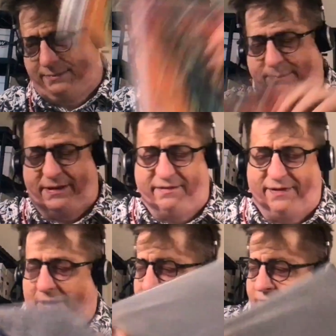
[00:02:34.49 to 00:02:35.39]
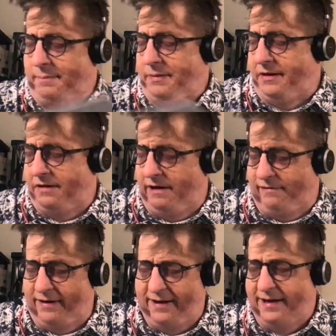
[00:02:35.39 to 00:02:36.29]
might be the final dump in the
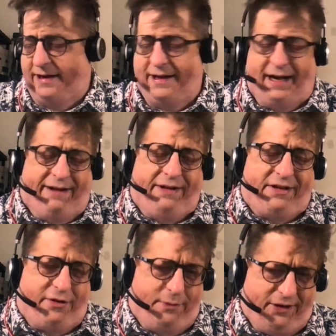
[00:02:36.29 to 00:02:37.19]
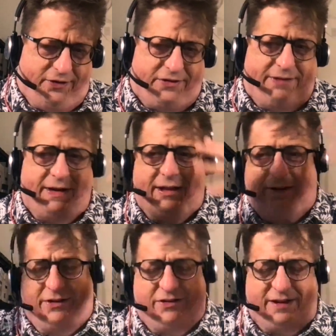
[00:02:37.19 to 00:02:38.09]
coffin. I've not done research. I've not
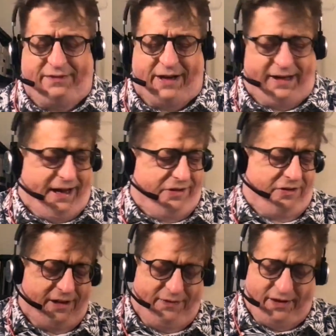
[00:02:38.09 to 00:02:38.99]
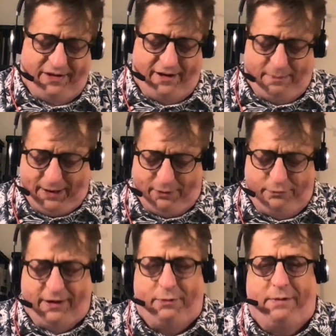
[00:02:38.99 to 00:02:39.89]
looked to see if Donny Cates is leaving the title, but I
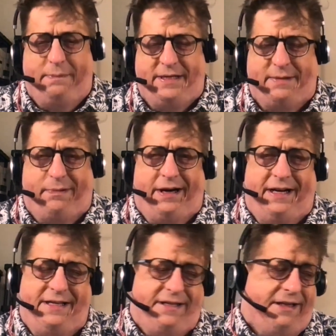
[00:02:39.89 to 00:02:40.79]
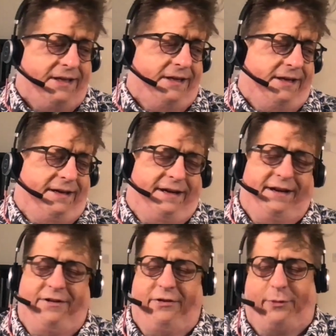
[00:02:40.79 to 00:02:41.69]
really wouldn't be surprised.
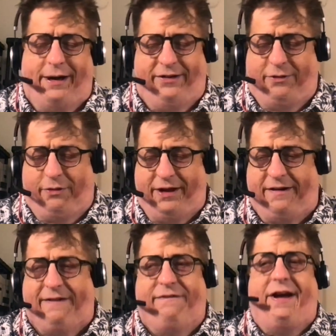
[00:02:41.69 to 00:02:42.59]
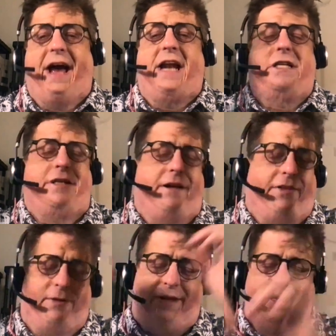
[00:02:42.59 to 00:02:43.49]
You know, he's writing his own thing called Vanish and
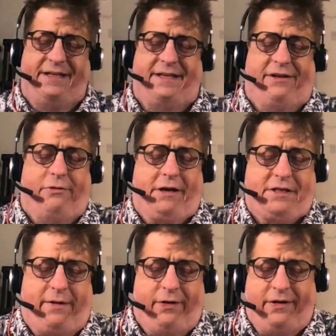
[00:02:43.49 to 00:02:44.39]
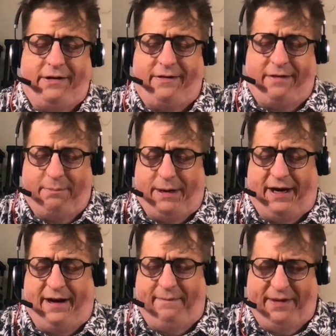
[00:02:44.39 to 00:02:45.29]
other things and Crossover and Your
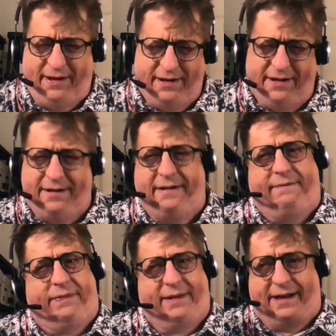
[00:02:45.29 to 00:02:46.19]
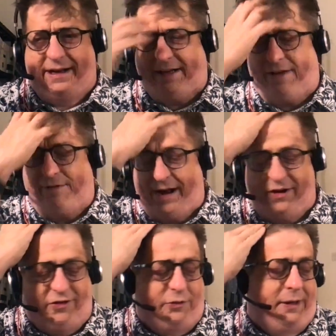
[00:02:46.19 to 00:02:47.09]
Mom. I didn't get
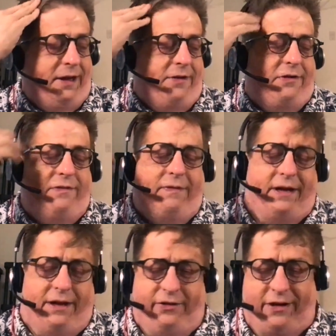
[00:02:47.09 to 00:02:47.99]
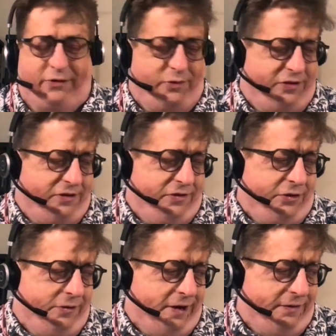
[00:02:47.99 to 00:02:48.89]
Vanish this week either. The LCS was
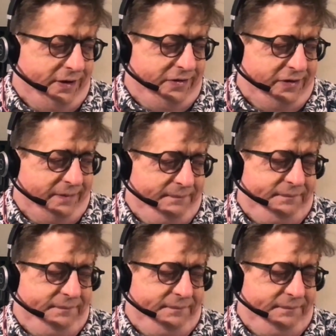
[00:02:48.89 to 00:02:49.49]
sold out of it, so